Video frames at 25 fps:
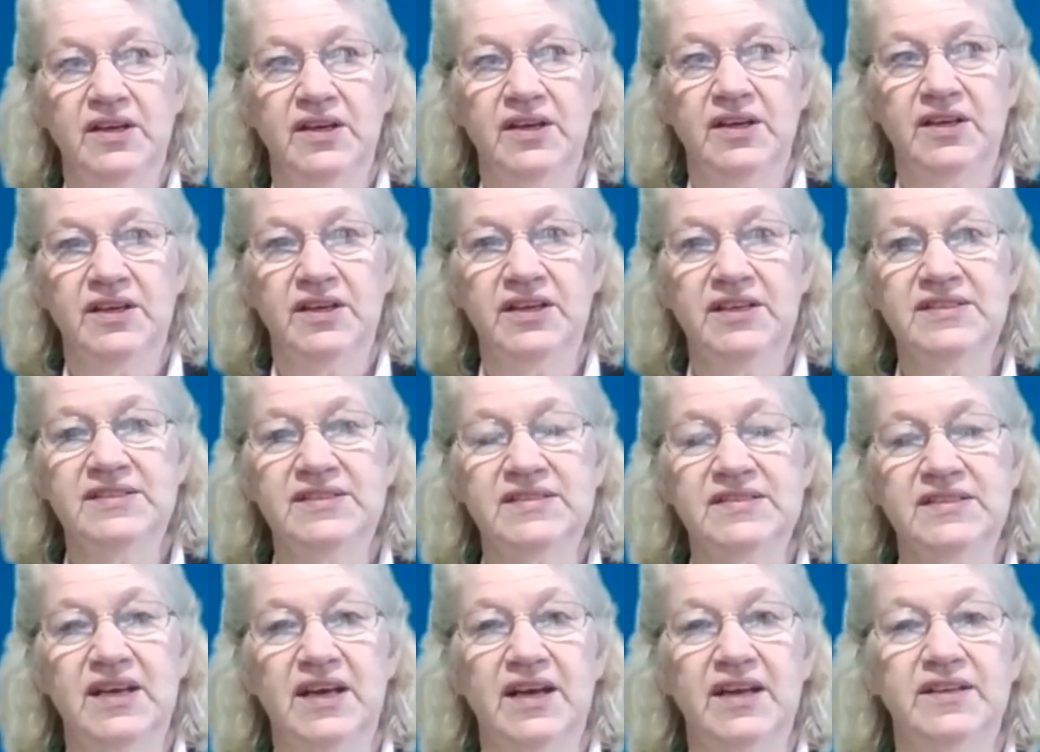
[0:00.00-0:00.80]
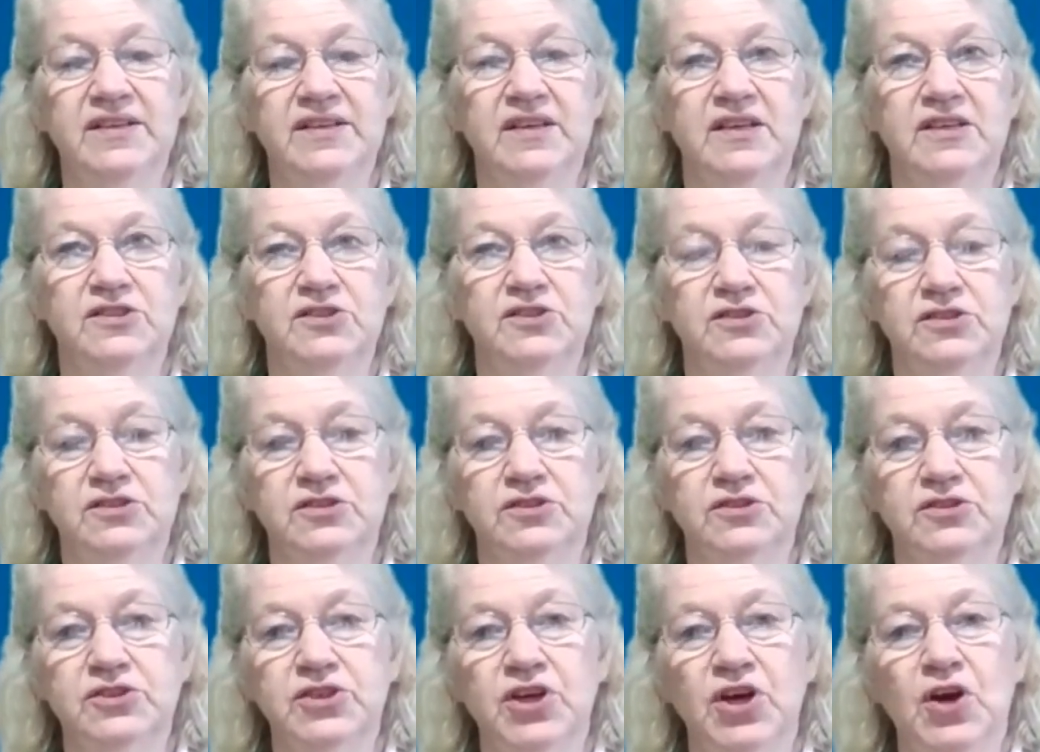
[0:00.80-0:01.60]
he said,
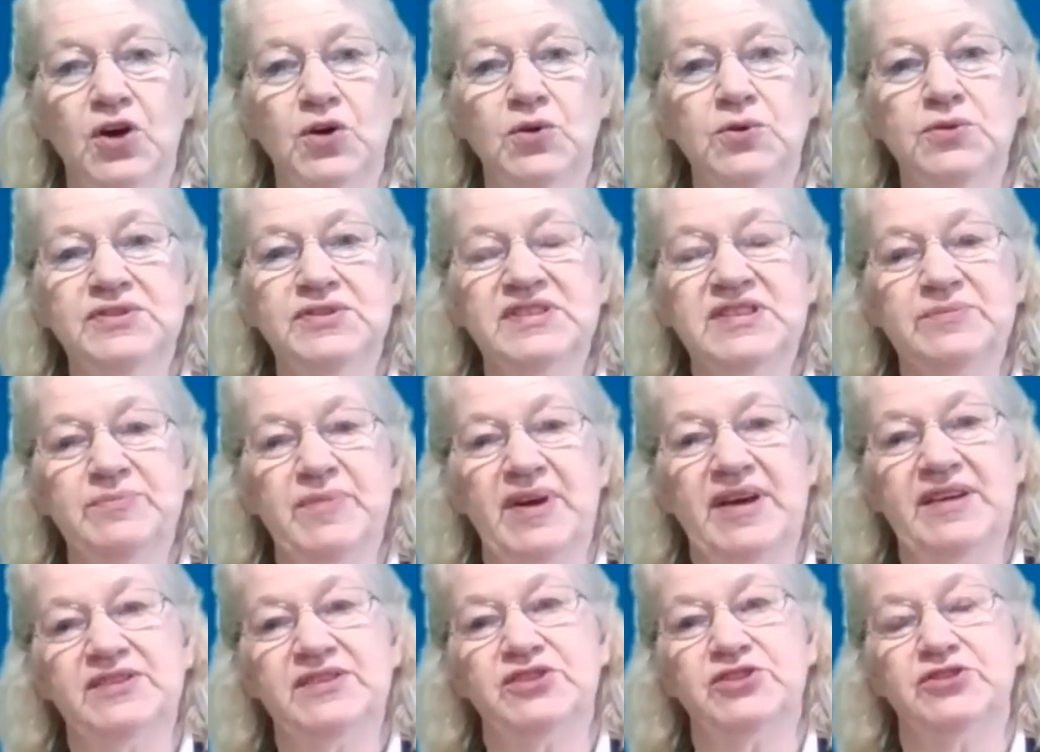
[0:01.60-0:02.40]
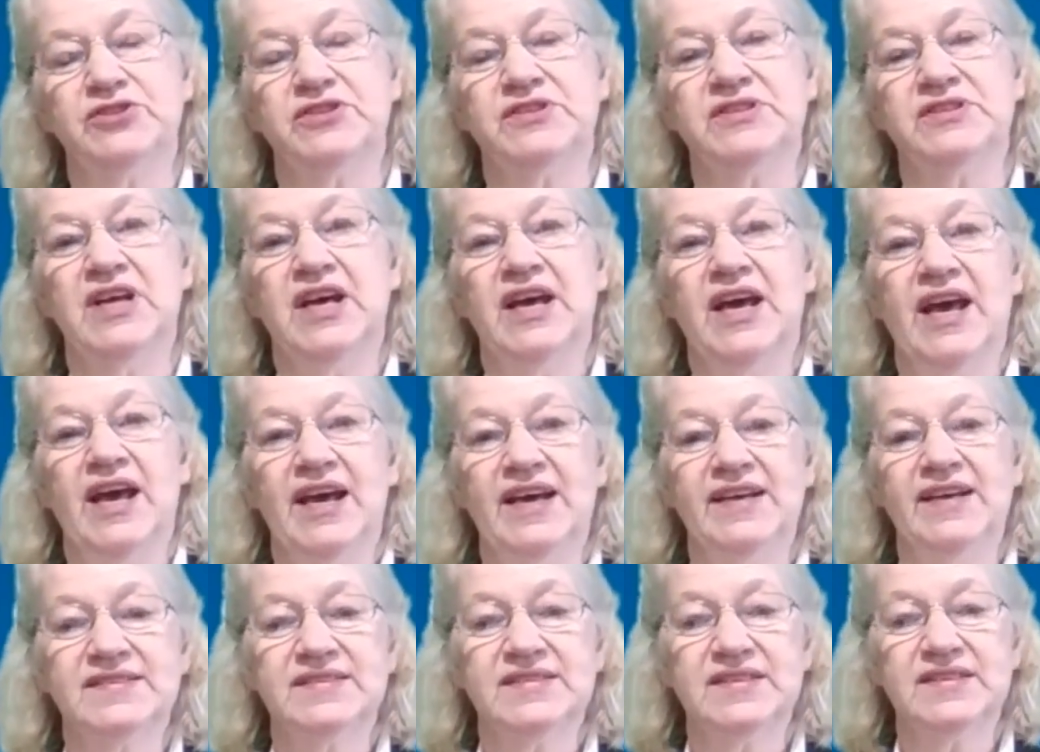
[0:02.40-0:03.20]
Toastmasters
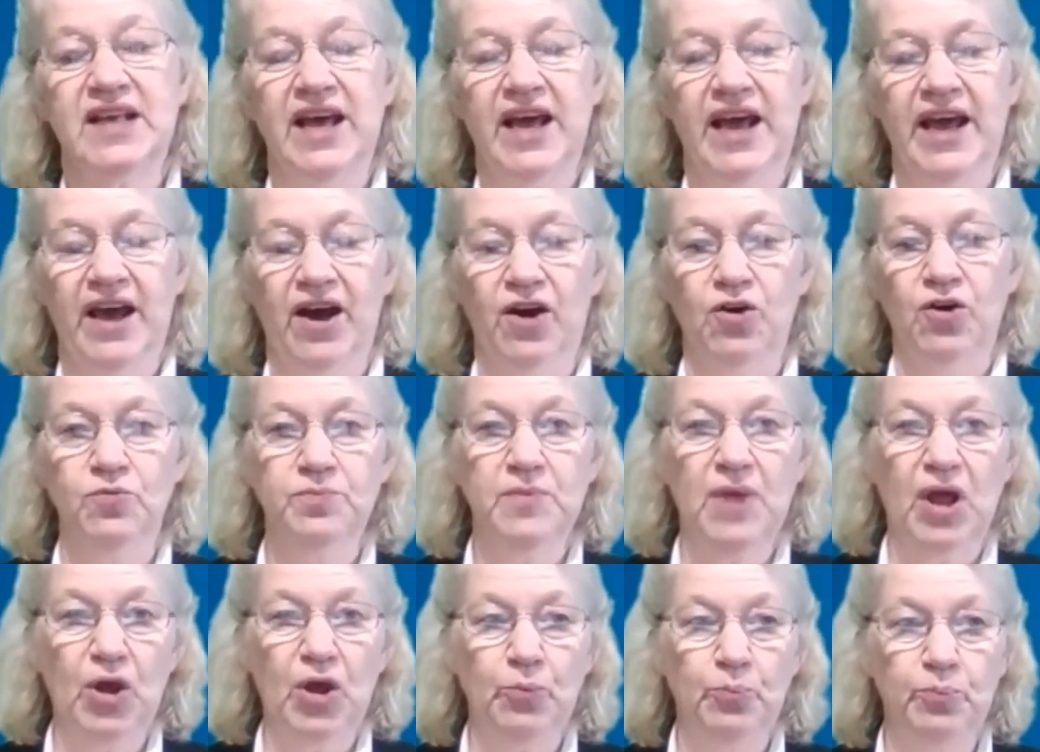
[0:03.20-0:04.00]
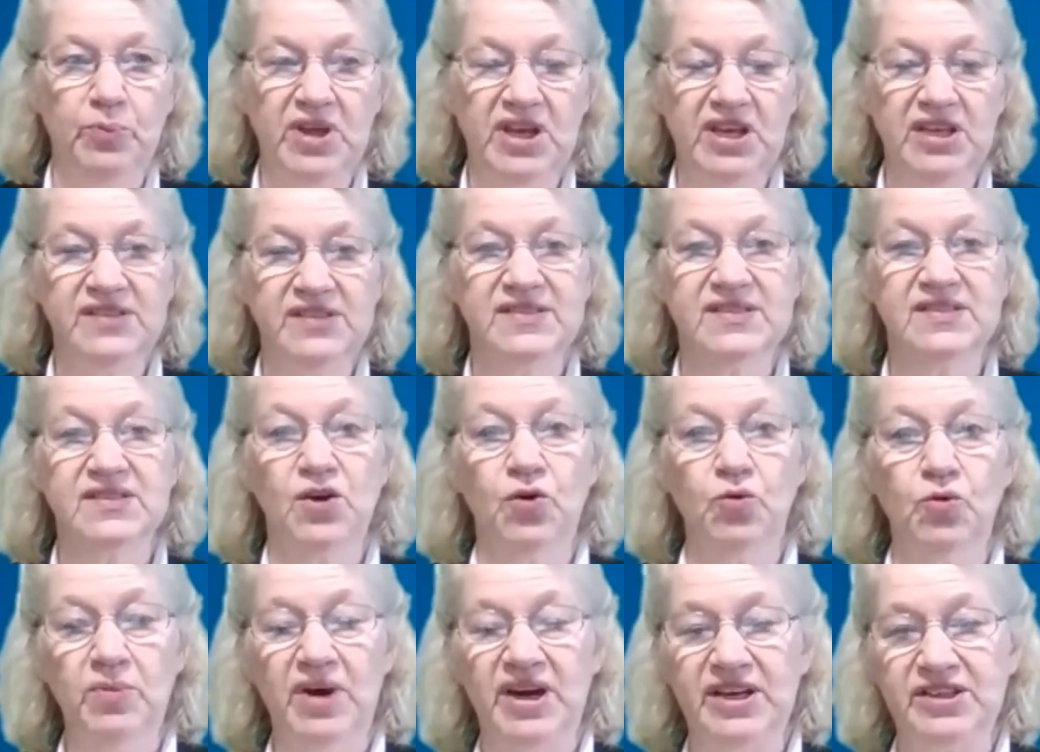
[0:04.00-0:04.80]
has helped me
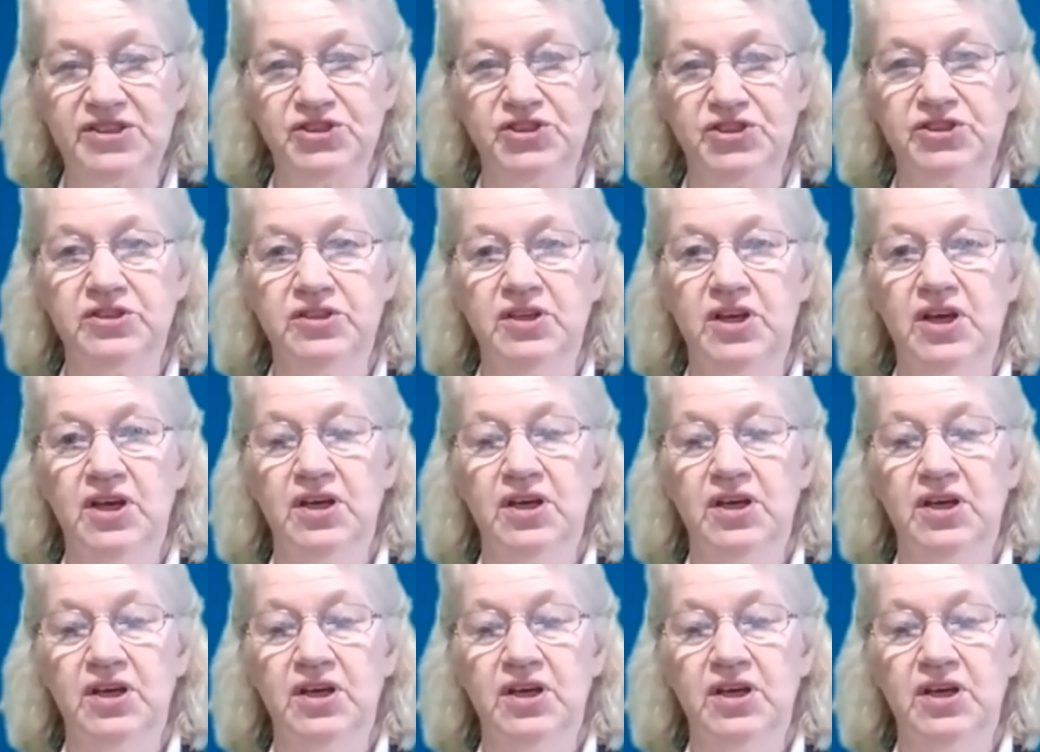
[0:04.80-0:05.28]
so much.